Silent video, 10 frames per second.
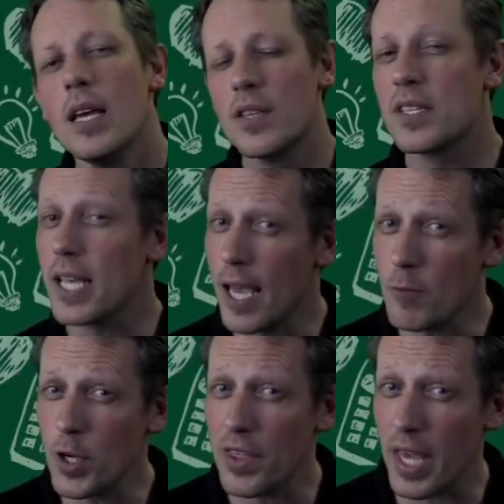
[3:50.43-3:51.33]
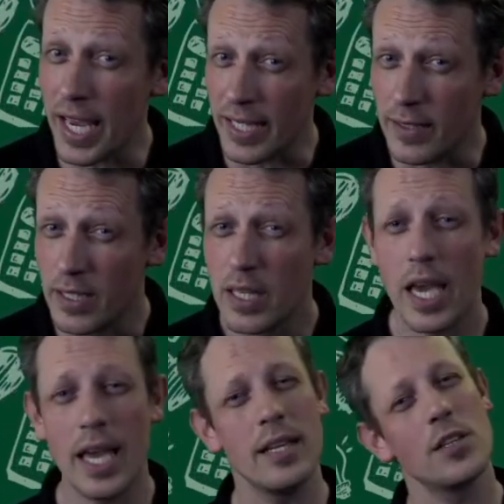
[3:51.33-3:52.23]
The same with N.
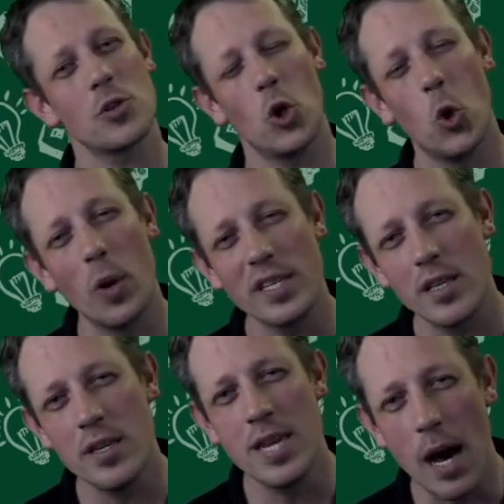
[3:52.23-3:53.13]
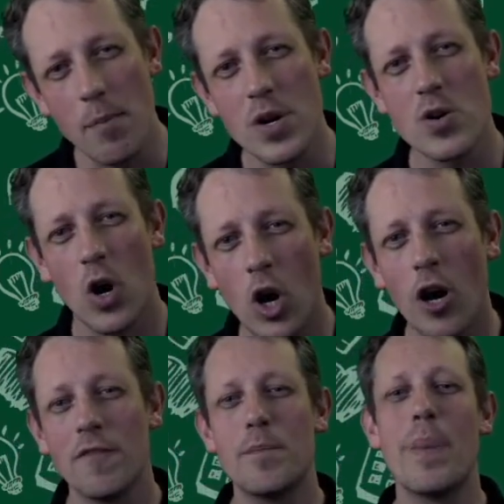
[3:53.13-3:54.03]
N is always the number
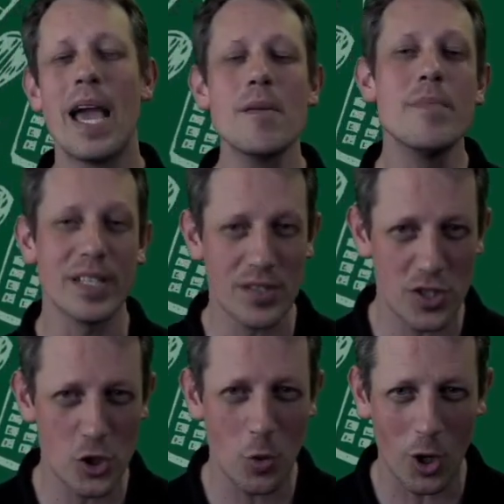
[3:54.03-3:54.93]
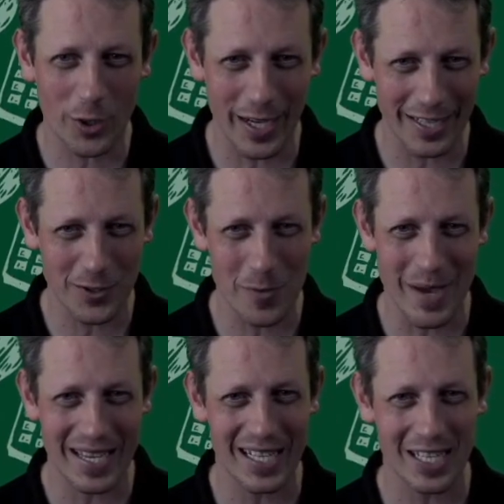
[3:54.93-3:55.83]
of payments you are going to
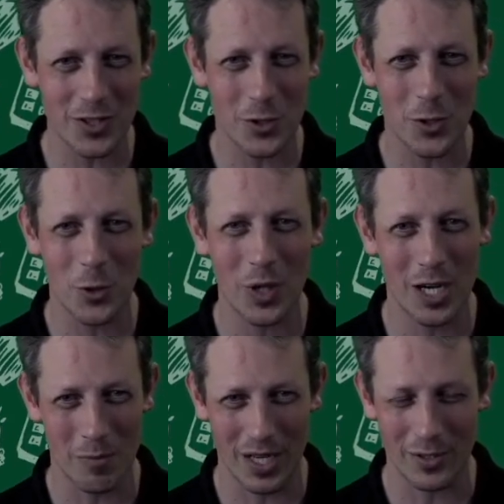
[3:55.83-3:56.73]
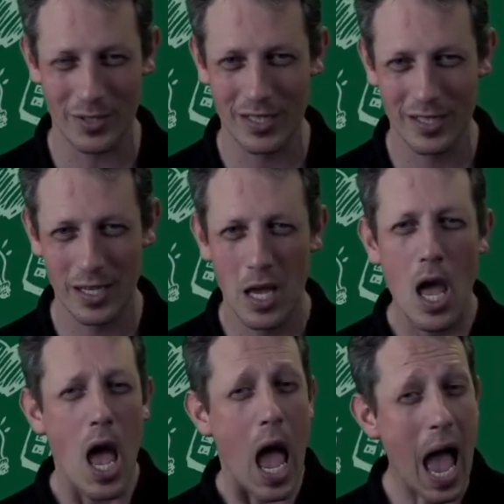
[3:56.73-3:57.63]
make into your home loan.
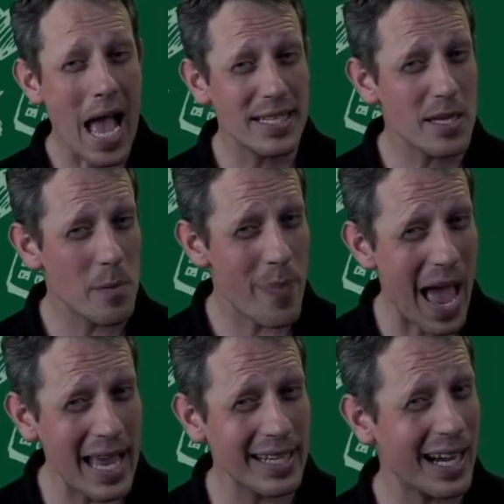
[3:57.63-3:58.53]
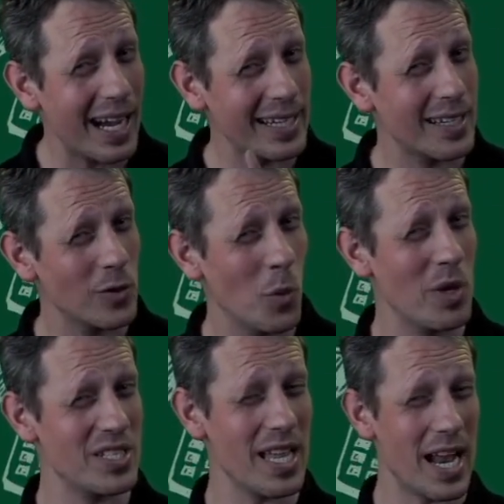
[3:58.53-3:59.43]
As a bank, I can
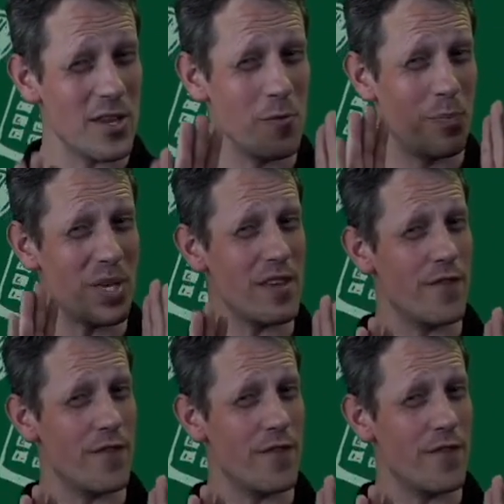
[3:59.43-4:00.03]
almost tell you, be